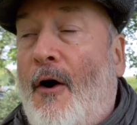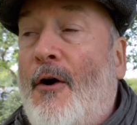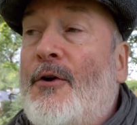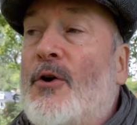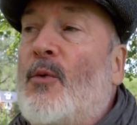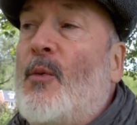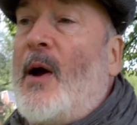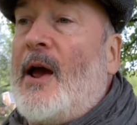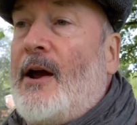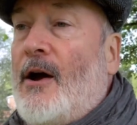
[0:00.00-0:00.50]
her
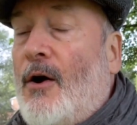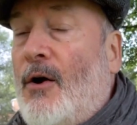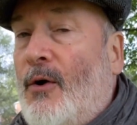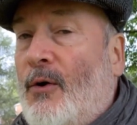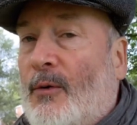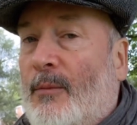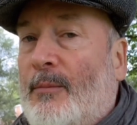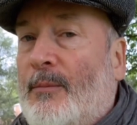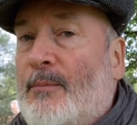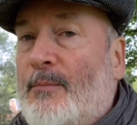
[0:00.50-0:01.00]
way
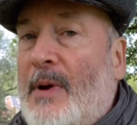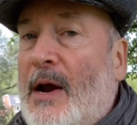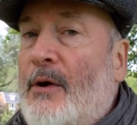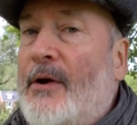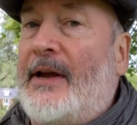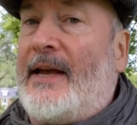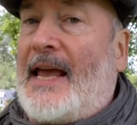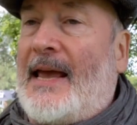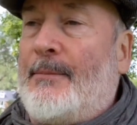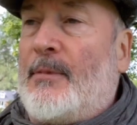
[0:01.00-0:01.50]
home, Mary
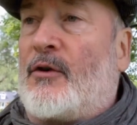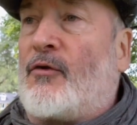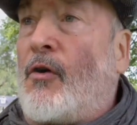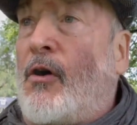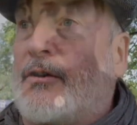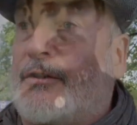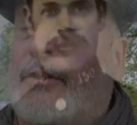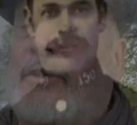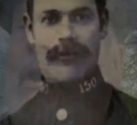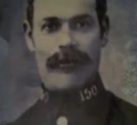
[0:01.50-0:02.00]
came
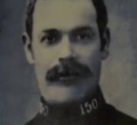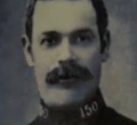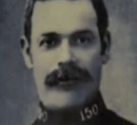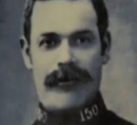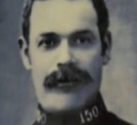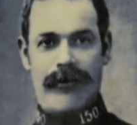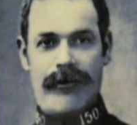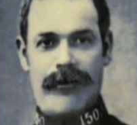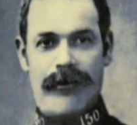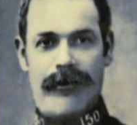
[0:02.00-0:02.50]
across
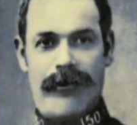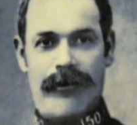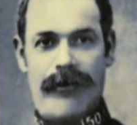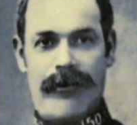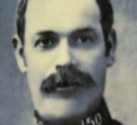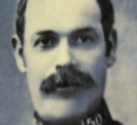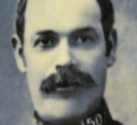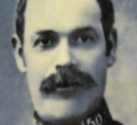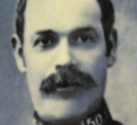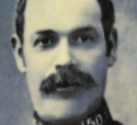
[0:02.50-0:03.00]
Constable
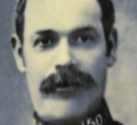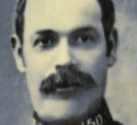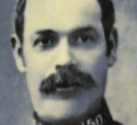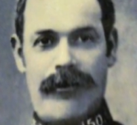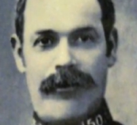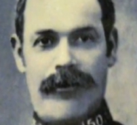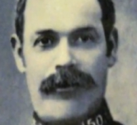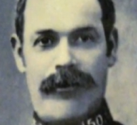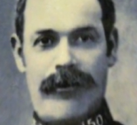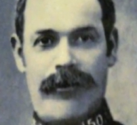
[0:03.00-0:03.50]
Peter
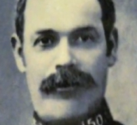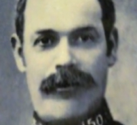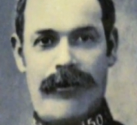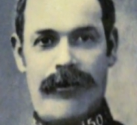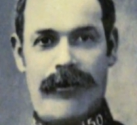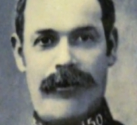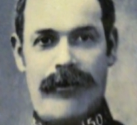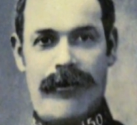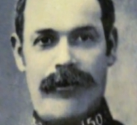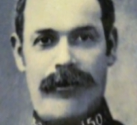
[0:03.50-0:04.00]
Talbot,
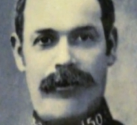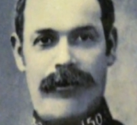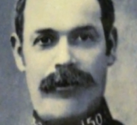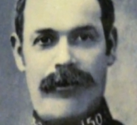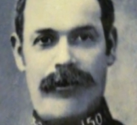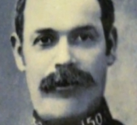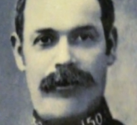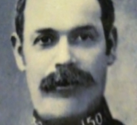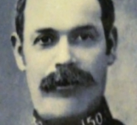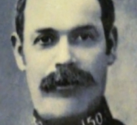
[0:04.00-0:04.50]
who was out
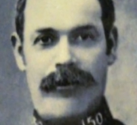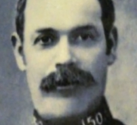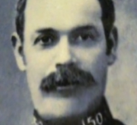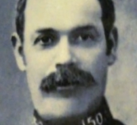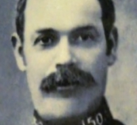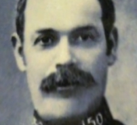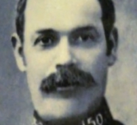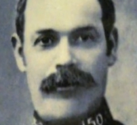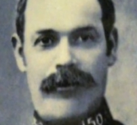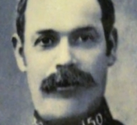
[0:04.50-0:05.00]

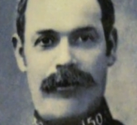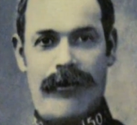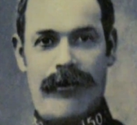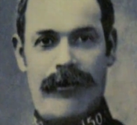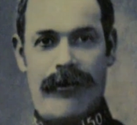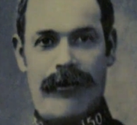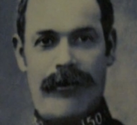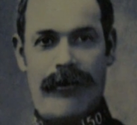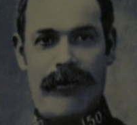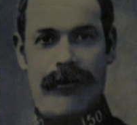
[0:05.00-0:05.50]
investigating the
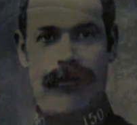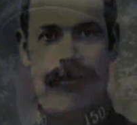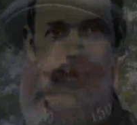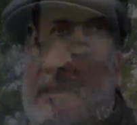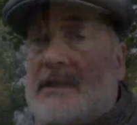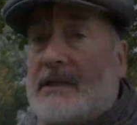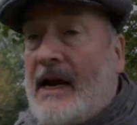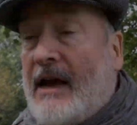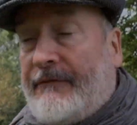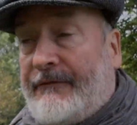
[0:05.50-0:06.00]
disappearance of his
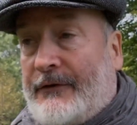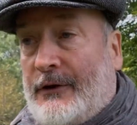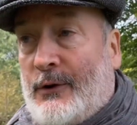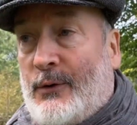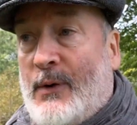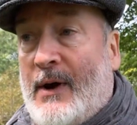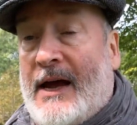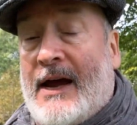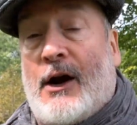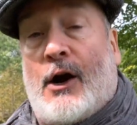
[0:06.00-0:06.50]
nephew,
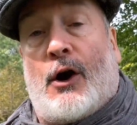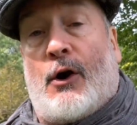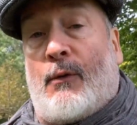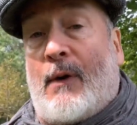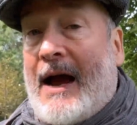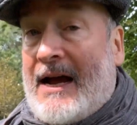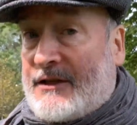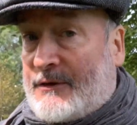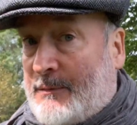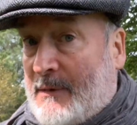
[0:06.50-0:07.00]

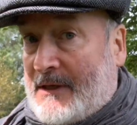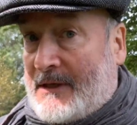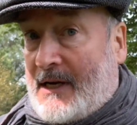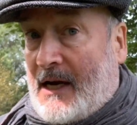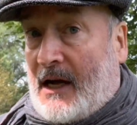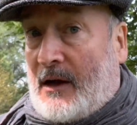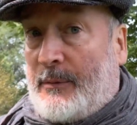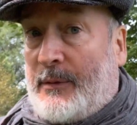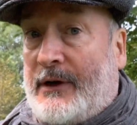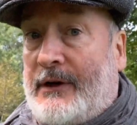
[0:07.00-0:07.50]
Erasmus
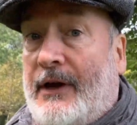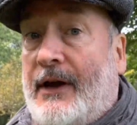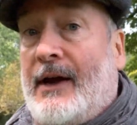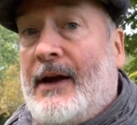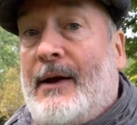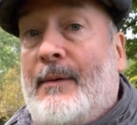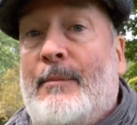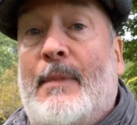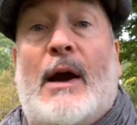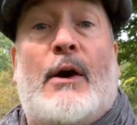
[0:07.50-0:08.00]
Talbot,
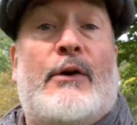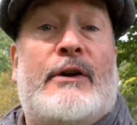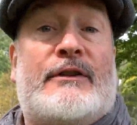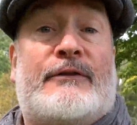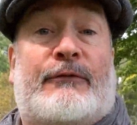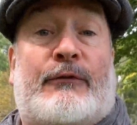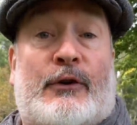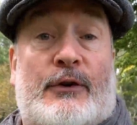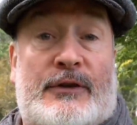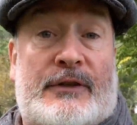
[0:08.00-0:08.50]
Mary's
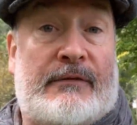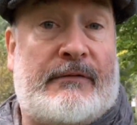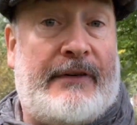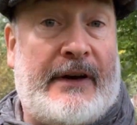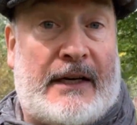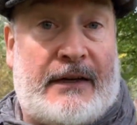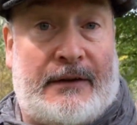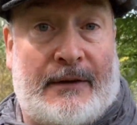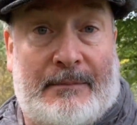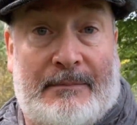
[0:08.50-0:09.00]
first
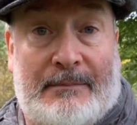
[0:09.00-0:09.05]
victim.